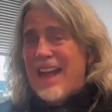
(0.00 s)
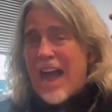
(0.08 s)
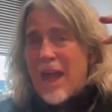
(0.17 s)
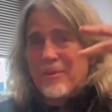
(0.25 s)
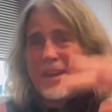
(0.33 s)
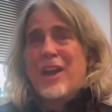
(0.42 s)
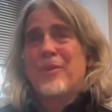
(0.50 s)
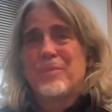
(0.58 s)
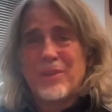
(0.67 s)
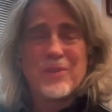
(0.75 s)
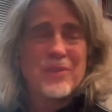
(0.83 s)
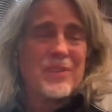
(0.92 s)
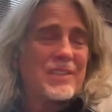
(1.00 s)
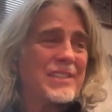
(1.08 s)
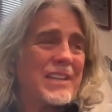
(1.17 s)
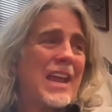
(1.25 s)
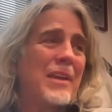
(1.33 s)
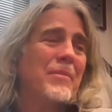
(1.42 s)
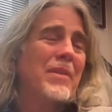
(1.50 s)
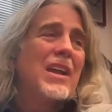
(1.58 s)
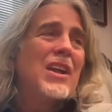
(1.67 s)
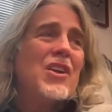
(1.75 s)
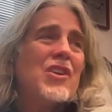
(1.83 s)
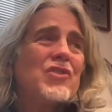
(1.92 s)
I'm going to help you do the same.
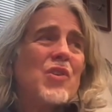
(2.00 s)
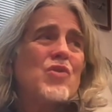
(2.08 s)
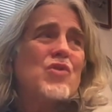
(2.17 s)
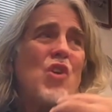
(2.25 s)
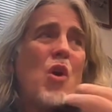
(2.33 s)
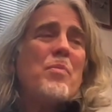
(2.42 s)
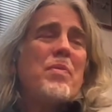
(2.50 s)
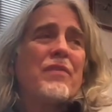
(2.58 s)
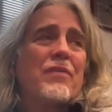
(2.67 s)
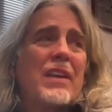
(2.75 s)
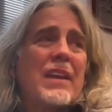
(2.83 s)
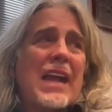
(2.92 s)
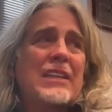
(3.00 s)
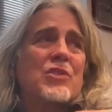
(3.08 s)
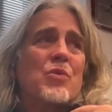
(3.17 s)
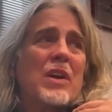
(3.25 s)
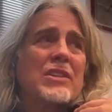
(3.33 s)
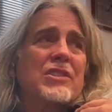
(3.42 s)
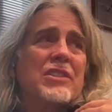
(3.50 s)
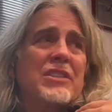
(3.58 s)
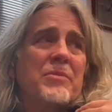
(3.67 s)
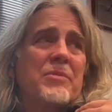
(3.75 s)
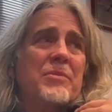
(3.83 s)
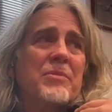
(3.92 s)
So don't be afraid to ask questions
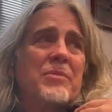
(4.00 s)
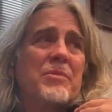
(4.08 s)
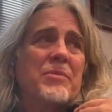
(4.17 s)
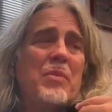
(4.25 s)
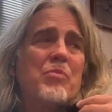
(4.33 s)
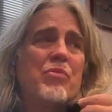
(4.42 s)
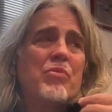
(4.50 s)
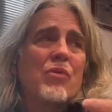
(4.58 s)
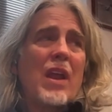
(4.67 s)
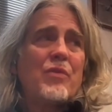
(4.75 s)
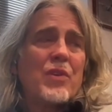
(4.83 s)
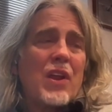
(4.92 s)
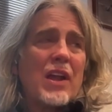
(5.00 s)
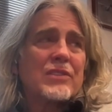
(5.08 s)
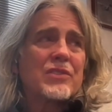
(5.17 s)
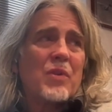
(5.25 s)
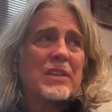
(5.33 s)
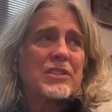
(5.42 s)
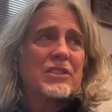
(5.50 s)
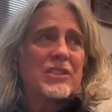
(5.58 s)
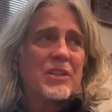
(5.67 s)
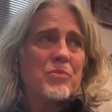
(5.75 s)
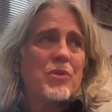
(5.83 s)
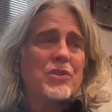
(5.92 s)
and be brave when you ask questions and
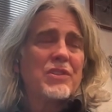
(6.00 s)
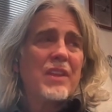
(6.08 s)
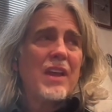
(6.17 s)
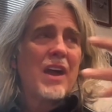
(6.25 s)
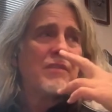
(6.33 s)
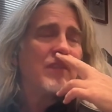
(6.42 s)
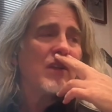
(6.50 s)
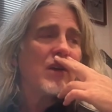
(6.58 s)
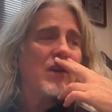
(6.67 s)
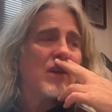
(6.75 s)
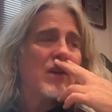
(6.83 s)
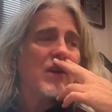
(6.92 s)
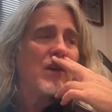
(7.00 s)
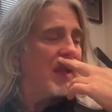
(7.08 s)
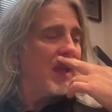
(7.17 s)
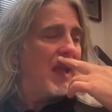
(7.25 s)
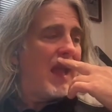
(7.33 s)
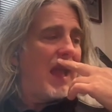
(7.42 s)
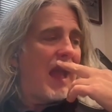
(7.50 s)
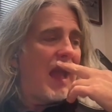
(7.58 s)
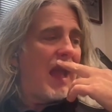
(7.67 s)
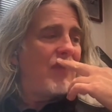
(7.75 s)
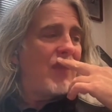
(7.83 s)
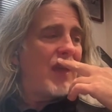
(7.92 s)
push the envelope. And
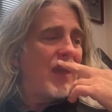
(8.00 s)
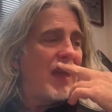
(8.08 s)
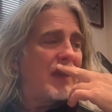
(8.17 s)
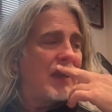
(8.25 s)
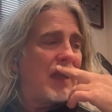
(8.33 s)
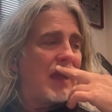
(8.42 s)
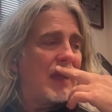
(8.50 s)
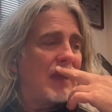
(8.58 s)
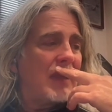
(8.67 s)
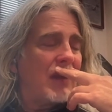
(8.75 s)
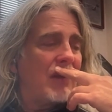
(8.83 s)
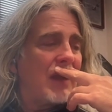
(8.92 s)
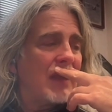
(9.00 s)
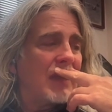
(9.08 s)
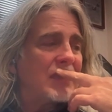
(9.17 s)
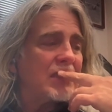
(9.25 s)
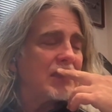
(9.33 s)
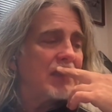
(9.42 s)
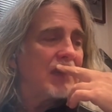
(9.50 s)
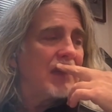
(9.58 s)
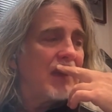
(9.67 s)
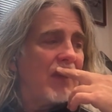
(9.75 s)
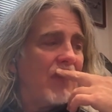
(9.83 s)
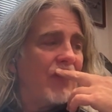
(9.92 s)
then, I guess
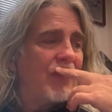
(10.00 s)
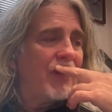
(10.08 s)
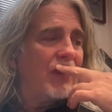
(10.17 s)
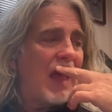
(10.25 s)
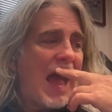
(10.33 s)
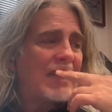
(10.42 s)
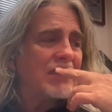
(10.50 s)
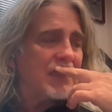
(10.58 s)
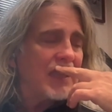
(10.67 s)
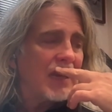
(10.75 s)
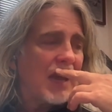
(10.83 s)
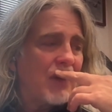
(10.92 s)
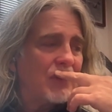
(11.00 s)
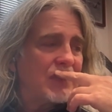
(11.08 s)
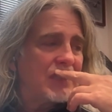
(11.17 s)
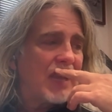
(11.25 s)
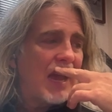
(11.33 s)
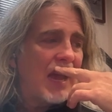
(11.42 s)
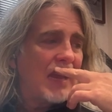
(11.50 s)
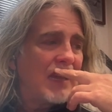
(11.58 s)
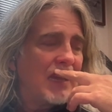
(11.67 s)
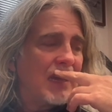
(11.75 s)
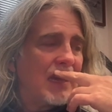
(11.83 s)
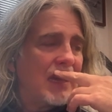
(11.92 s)
the last thing I would say
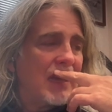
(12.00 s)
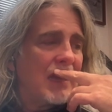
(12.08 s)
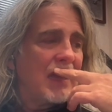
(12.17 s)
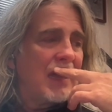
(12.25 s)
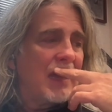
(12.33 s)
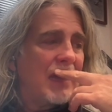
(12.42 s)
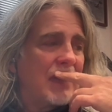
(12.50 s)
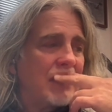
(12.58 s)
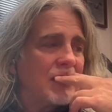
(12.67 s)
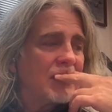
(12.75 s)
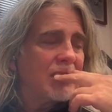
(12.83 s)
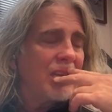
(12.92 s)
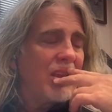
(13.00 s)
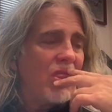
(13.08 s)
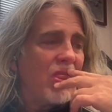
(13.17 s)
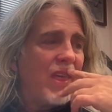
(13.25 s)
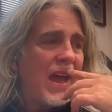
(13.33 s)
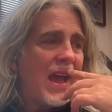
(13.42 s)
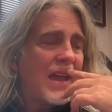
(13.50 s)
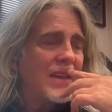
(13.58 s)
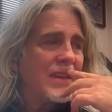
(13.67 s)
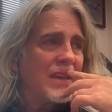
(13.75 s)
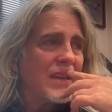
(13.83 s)
is that,